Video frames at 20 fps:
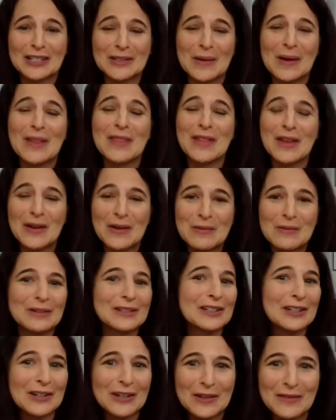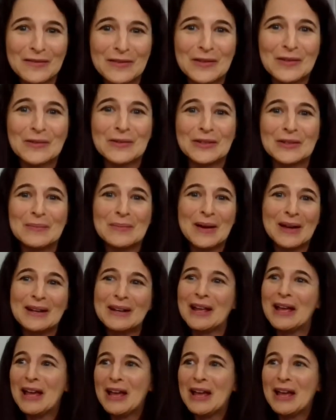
So I think we're a little confused, but